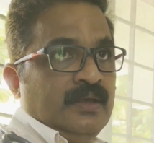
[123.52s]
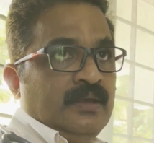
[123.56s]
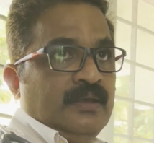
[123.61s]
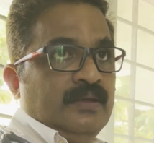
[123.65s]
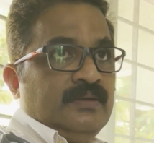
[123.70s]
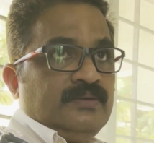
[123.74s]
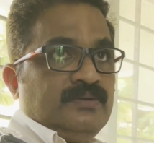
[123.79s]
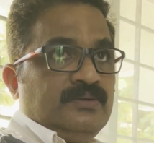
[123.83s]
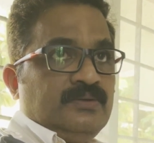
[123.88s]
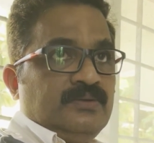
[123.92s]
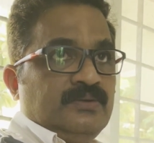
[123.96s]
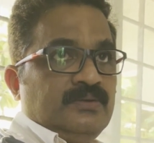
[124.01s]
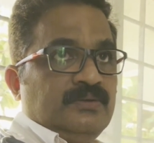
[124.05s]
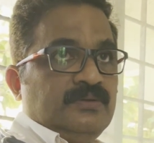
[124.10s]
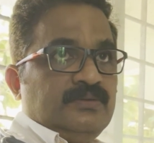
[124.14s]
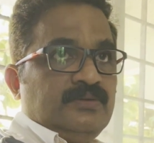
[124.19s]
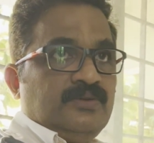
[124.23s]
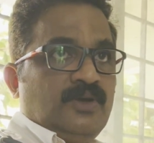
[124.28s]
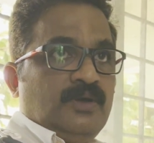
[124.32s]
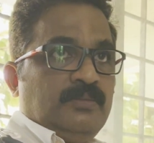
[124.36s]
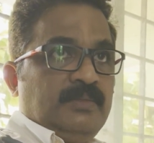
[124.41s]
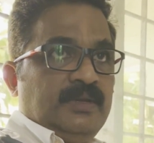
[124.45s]
So
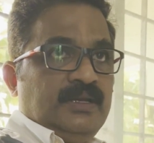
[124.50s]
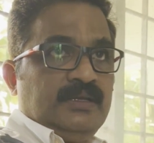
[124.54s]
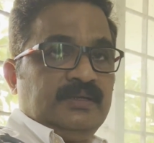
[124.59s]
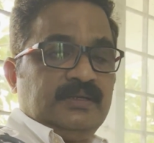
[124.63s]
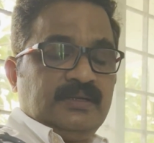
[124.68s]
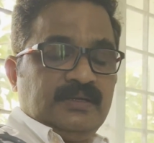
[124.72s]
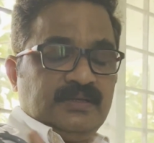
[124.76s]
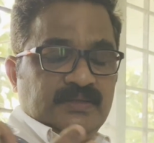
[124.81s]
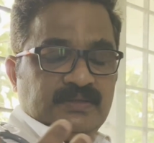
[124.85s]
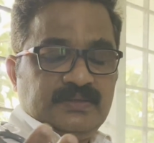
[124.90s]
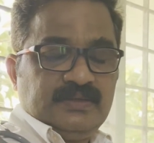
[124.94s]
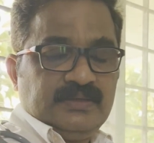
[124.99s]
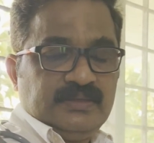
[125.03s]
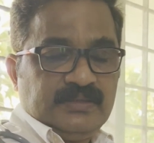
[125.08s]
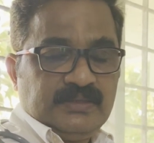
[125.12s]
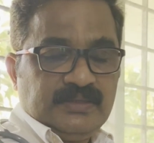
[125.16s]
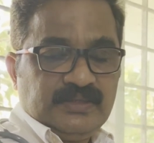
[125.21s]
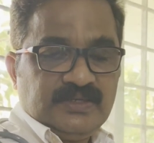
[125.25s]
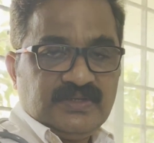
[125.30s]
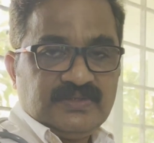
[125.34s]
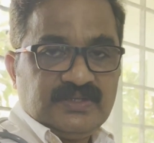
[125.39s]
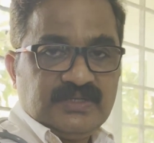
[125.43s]
normal
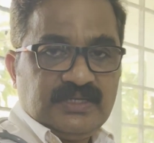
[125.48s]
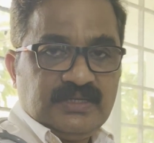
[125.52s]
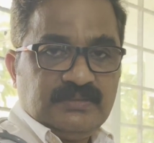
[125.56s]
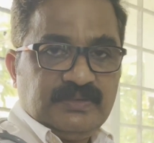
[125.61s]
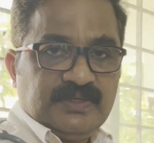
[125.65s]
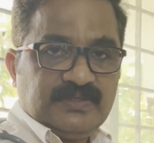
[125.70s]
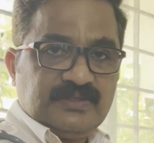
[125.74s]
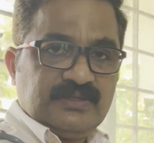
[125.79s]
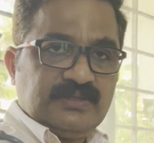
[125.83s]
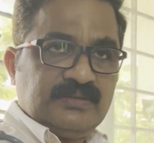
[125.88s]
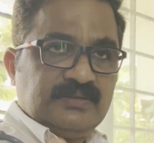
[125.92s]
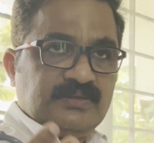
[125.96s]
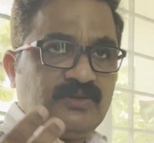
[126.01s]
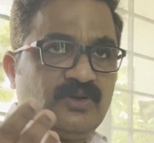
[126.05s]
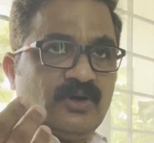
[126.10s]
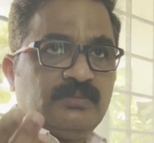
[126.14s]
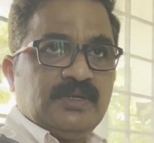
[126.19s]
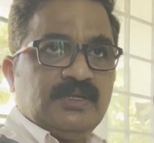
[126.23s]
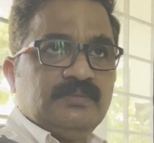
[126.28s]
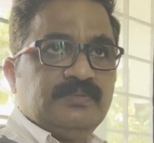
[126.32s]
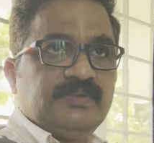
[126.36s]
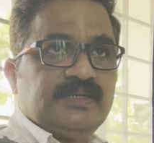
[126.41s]
intensity means
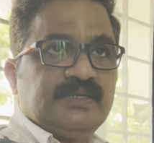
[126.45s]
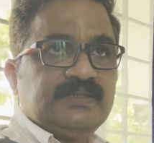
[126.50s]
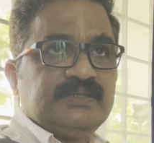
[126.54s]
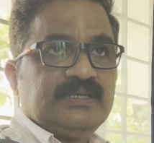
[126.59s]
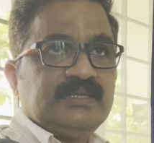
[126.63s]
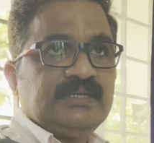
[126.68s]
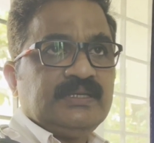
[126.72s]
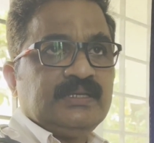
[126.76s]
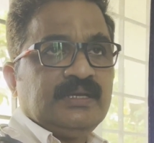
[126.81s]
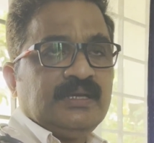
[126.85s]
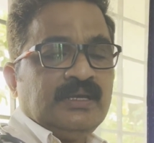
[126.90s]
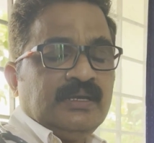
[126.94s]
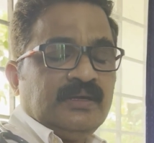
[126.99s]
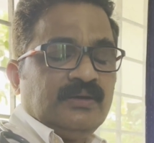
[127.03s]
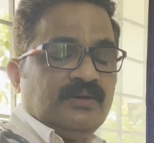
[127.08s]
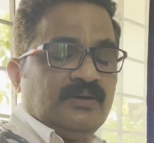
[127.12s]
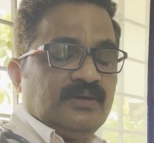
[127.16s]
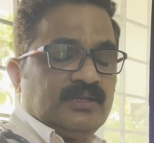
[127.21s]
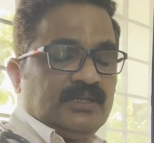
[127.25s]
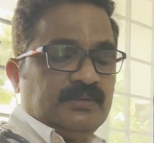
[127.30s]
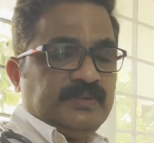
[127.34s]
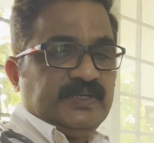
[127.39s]
normal breathing,
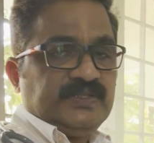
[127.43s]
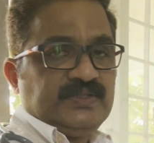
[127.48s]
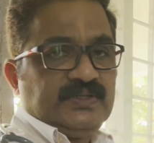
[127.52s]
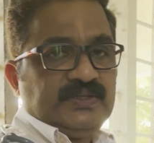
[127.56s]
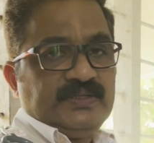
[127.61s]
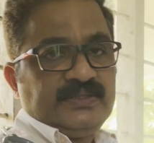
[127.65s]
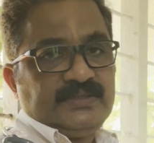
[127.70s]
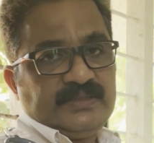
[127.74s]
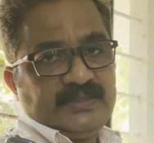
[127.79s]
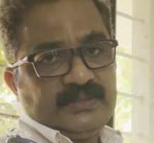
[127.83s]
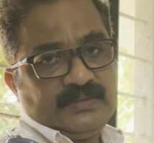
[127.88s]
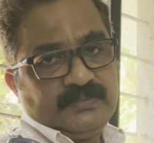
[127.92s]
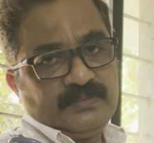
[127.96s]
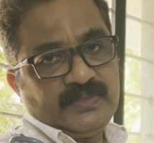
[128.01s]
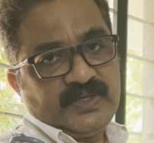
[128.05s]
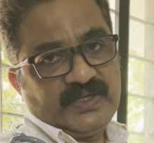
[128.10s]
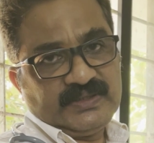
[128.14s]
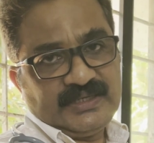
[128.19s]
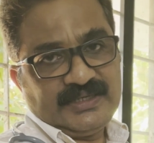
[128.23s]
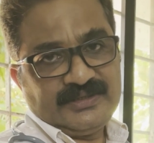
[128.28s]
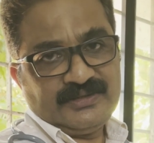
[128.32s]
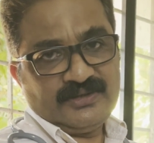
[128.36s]
or the patient is
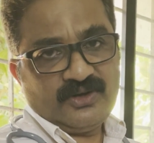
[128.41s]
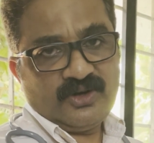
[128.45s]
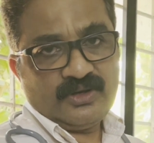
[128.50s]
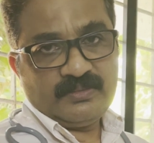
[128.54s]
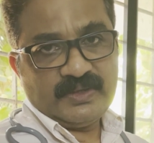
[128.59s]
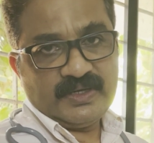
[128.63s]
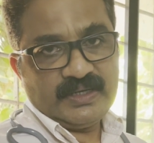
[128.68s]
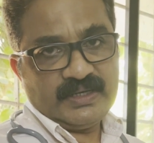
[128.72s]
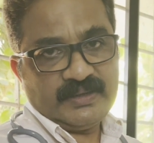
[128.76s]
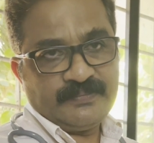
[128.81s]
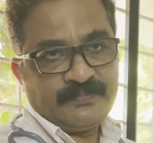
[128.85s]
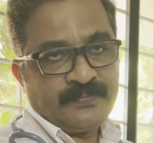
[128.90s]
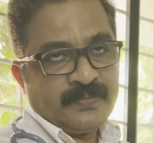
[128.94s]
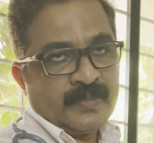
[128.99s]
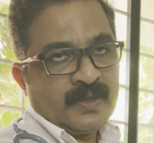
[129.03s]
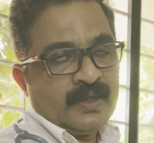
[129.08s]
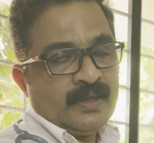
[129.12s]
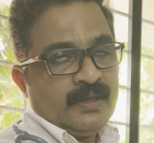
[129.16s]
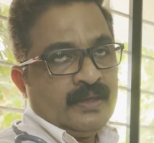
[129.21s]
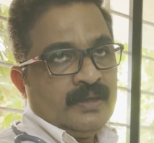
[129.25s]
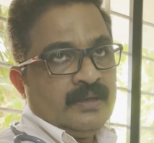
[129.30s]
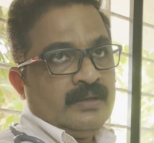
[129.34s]
breathing normally.
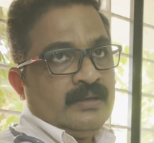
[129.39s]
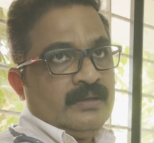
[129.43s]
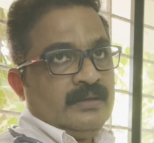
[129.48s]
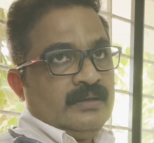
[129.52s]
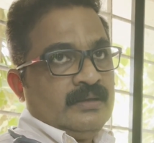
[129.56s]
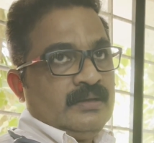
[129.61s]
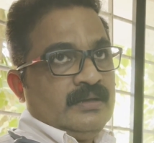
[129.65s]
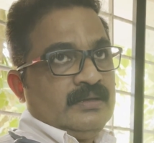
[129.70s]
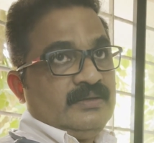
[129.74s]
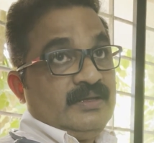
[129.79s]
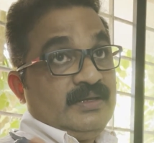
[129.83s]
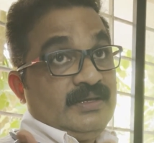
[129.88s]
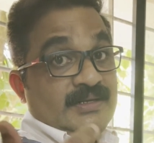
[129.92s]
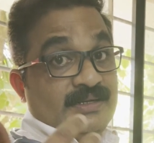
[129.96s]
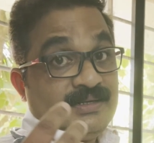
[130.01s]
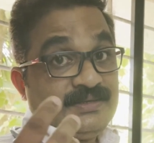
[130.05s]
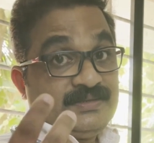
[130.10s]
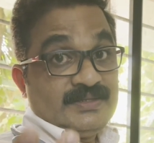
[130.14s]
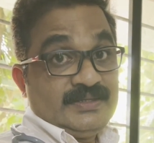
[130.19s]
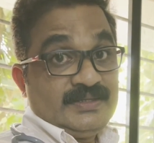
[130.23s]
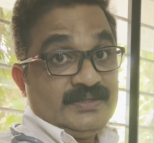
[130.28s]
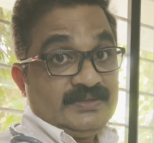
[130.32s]
The
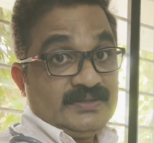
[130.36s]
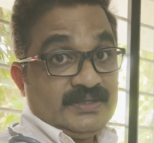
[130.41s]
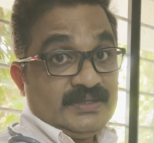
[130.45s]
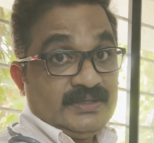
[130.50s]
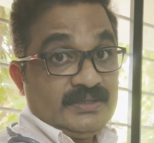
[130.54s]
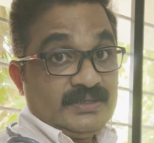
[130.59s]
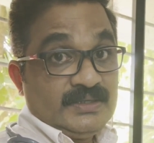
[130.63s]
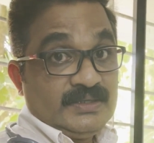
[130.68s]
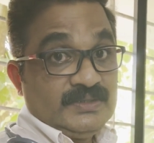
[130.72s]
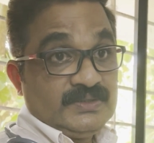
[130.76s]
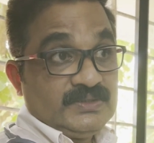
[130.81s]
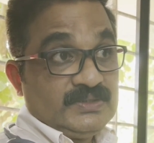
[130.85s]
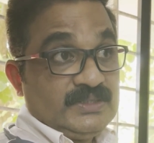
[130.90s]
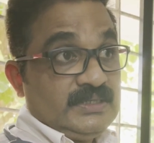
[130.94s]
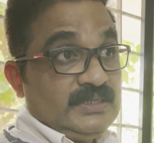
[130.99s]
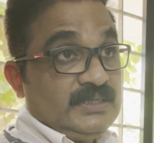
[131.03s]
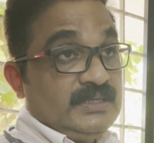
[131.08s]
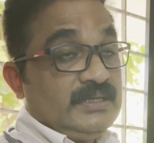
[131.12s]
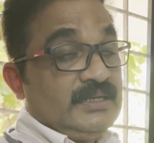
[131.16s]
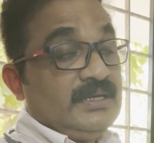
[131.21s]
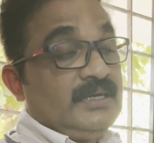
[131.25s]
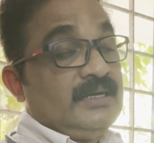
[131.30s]
intensity is increased
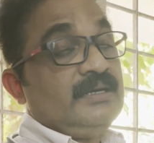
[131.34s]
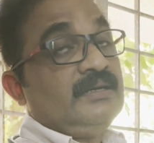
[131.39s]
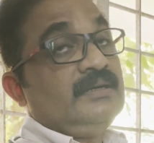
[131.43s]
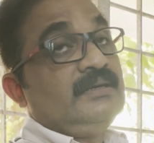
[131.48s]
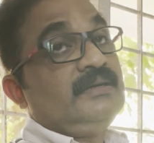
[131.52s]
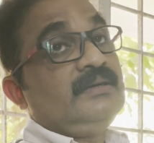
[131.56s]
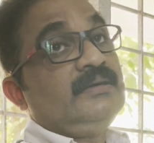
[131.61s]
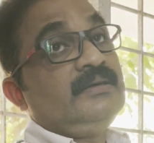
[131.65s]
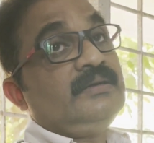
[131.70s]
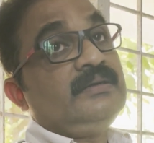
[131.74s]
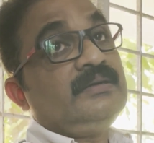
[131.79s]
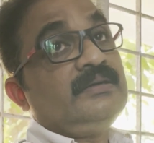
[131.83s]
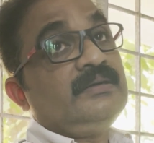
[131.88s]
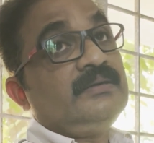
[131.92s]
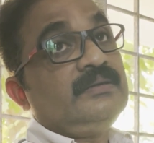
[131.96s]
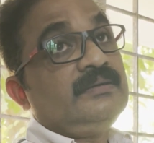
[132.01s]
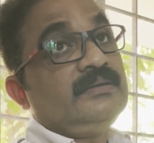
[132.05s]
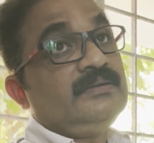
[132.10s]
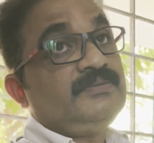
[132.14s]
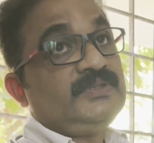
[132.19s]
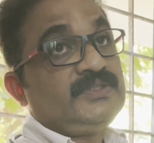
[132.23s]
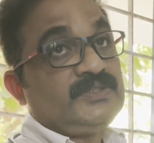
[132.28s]
in
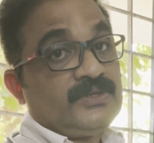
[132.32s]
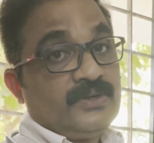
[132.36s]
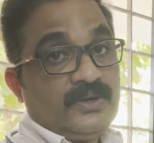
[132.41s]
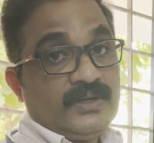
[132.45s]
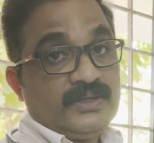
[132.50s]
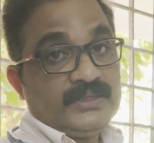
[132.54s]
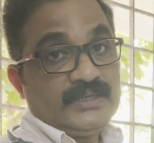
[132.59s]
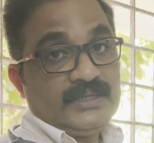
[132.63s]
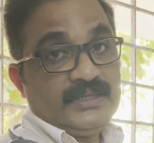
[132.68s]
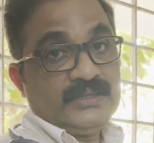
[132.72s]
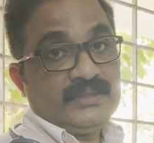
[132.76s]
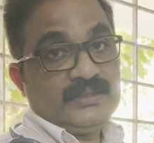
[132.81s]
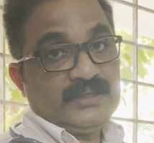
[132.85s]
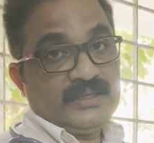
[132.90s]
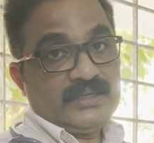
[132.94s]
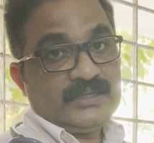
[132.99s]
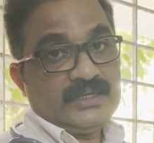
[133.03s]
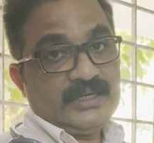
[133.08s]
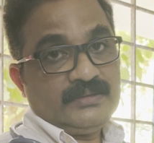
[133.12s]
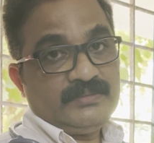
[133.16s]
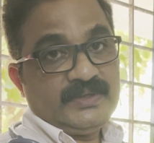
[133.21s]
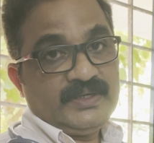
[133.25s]
physiologically, there
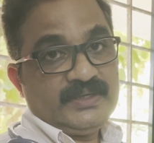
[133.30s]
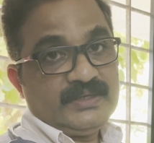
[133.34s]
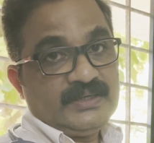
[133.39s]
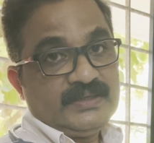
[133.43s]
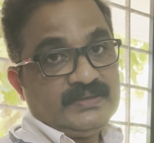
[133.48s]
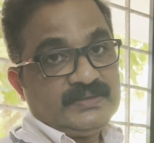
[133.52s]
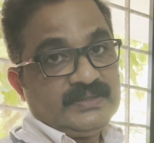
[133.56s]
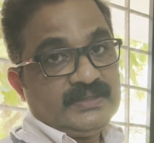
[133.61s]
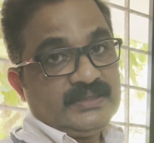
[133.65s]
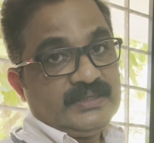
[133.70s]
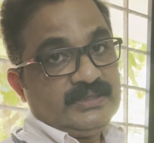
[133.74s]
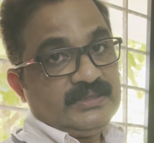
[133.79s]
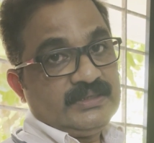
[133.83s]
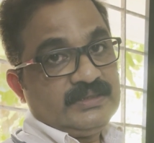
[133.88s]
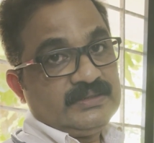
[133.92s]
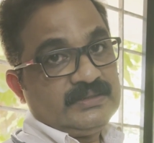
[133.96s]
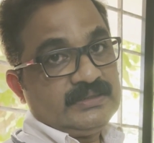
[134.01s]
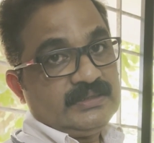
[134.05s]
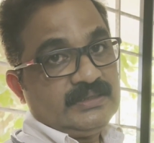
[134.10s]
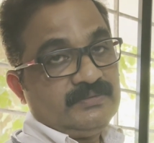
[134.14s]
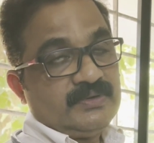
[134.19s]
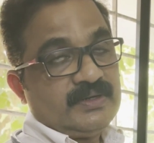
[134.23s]
can be increase in the
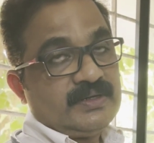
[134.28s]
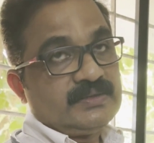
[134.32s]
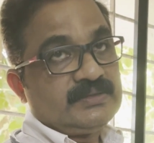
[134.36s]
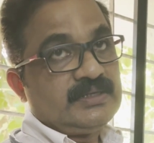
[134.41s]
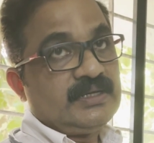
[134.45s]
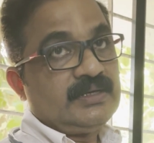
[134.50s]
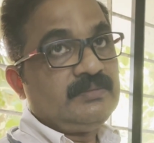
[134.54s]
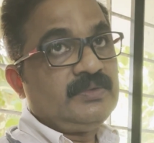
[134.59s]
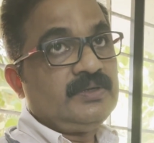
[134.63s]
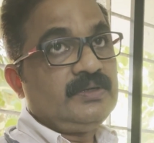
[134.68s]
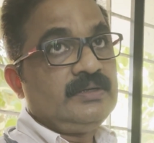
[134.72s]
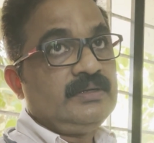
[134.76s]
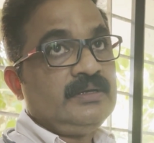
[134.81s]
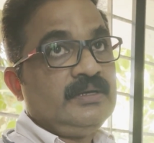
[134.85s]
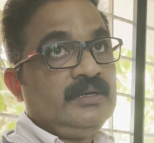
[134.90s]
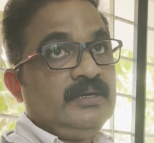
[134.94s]
intensity, for example,